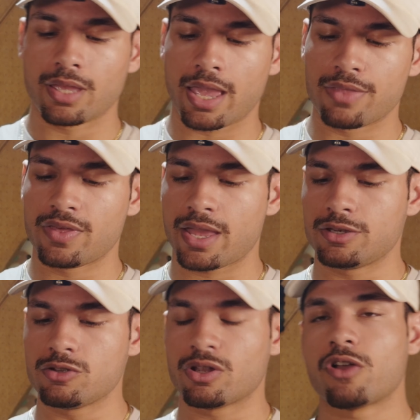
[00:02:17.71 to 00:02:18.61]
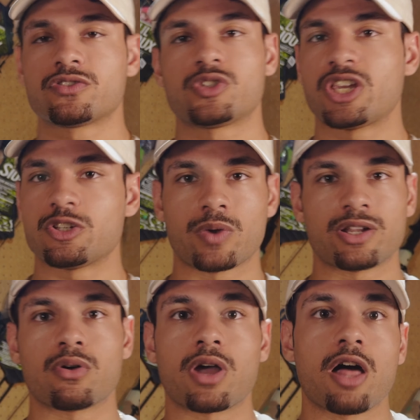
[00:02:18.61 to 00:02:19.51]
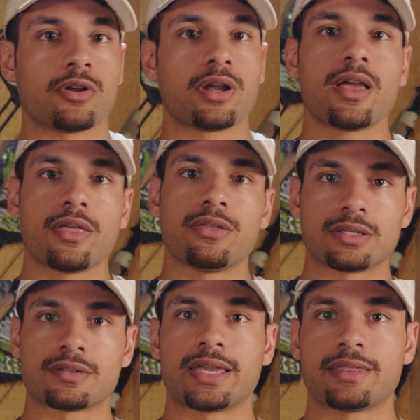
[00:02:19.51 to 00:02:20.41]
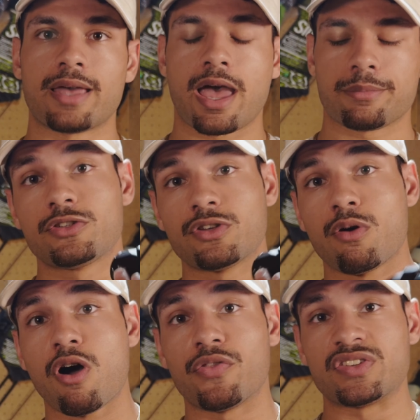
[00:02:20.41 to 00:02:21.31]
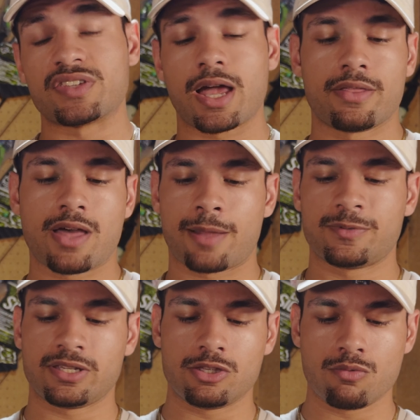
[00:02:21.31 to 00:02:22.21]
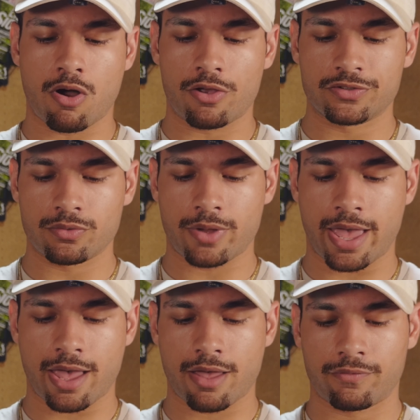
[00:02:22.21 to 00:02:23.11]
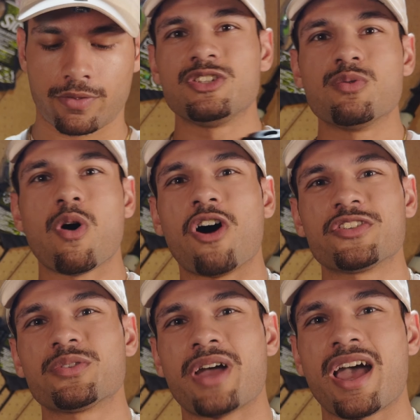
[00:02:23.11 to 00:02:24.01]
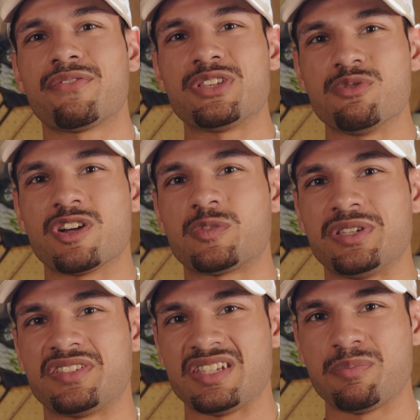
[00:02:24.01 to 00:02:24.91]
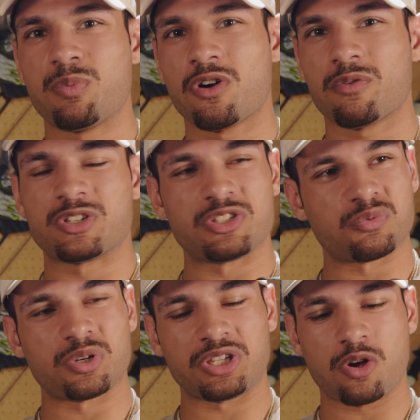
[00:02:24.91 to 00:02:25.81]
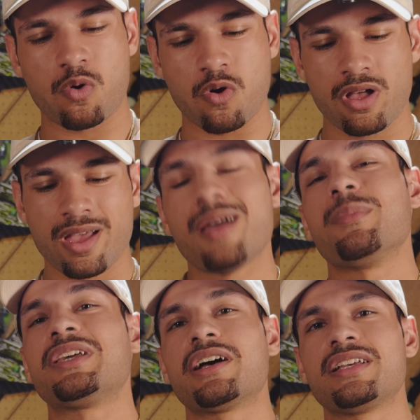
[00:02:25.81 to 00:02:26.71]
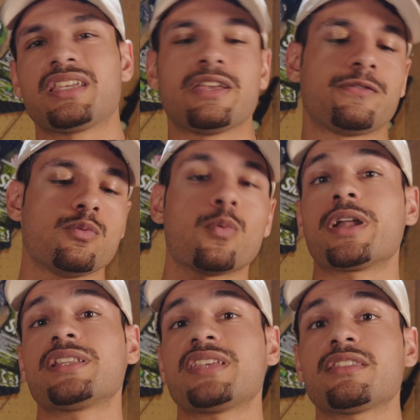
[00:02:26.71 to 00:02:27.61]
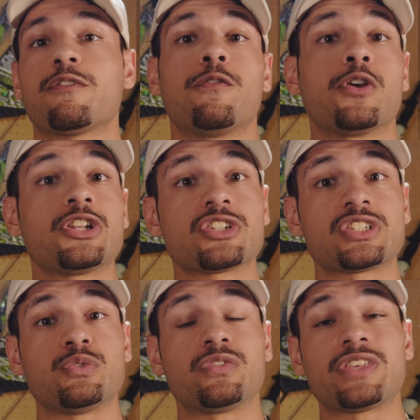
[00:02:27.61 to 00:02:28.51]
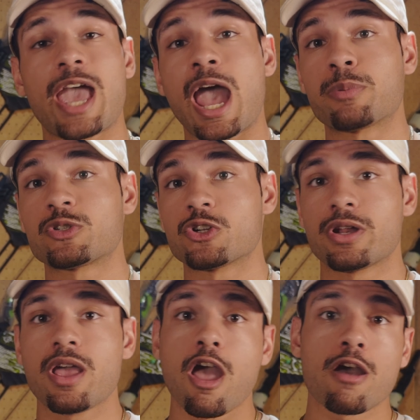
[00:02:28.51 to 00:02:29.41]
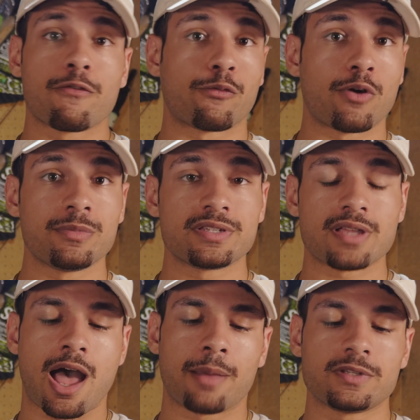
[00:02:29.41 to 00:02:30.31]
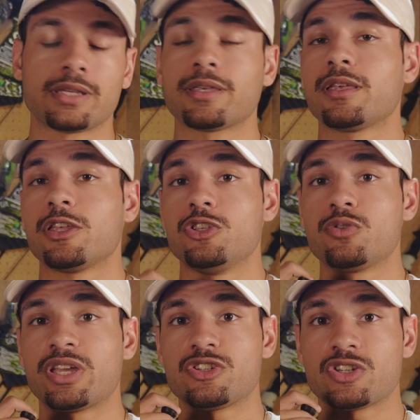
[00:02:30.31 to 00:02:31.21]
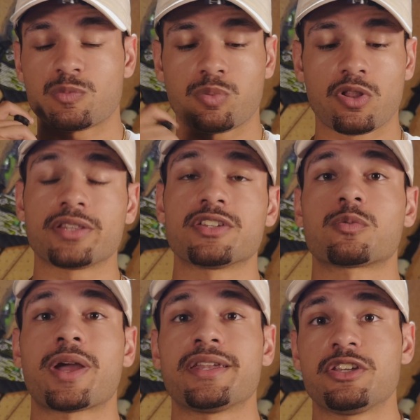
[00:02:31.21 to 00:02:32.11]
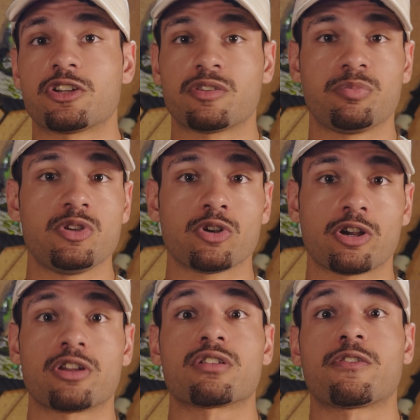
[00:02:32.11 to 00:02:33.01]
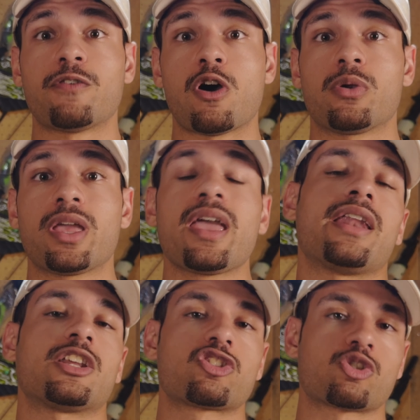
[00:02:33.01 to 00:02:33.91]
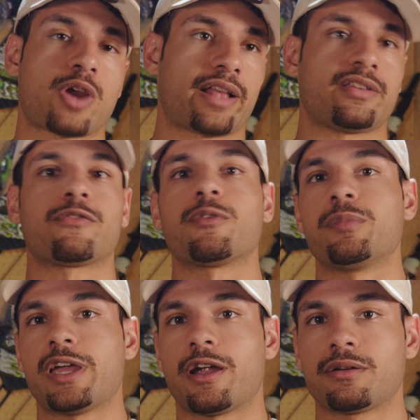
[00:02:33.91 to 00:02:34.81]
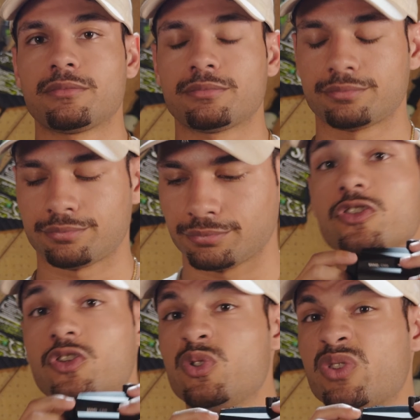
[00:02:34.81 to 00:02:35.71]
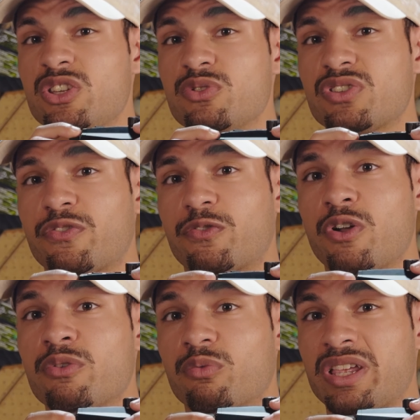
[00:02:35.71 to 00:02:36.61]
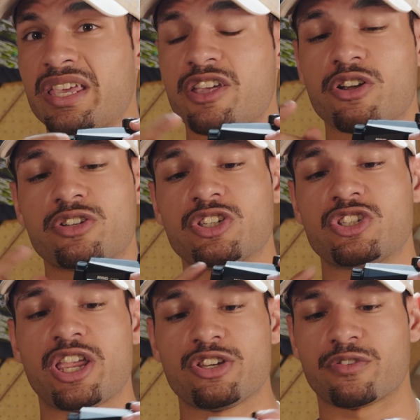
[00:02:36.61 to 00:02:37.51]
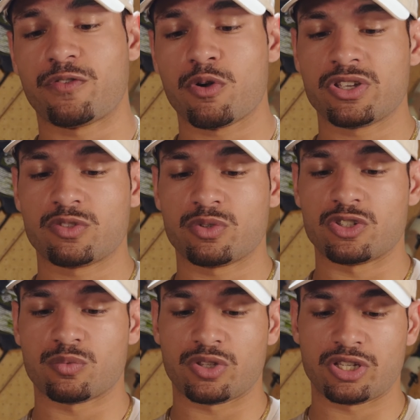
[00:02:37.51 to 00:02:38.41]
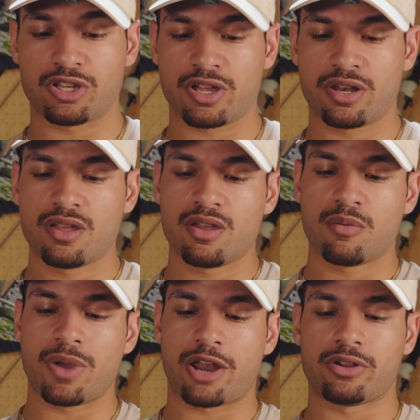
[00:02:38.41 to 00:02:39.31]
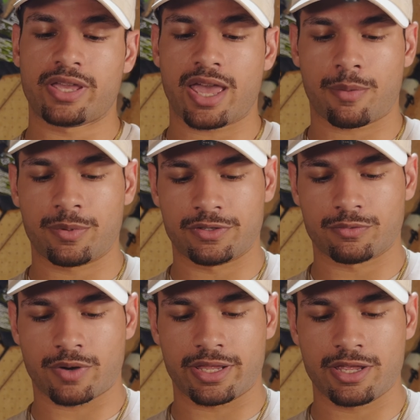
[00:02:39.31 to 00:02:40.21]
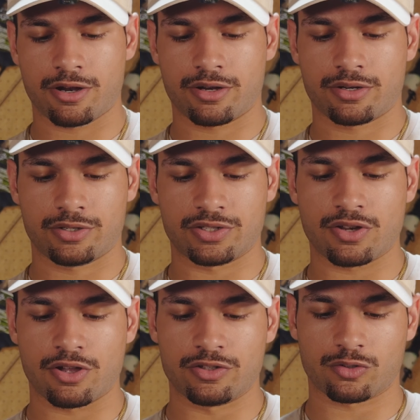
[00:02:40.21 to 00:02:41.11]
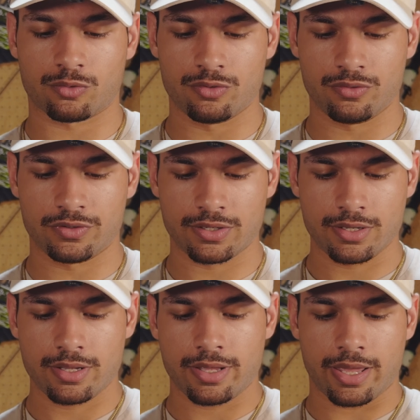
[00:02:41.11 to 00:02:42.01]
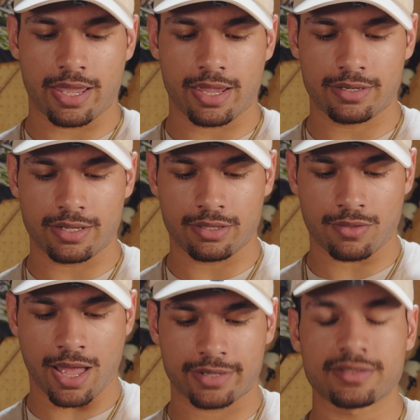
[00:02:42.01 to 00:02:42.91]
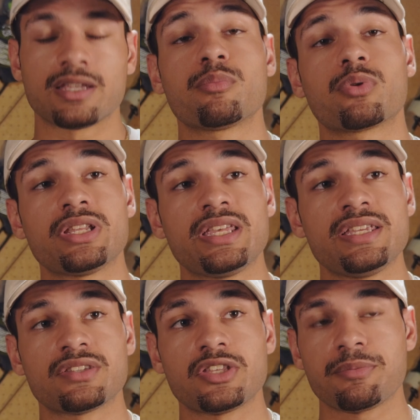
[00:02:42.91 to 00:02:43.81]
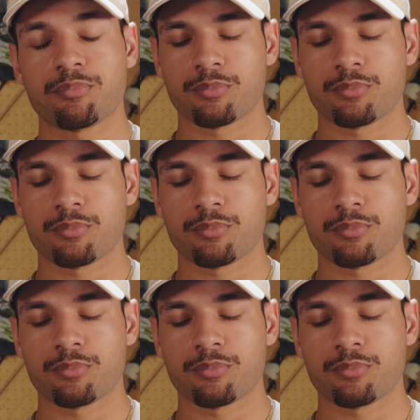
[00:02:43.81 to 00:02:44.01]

And then you can also change reticle color, things like that. So on the side of the optic, you also have a USB-C port, which is really cool, because if you want to take the footage that you've captured from this optic, you can just plug this right into your computer or your phone and extract it from there. So you can use the front ring here to change your focus, which is really good. Battery cap is right here, just unscrews, and it locks in pretty easily.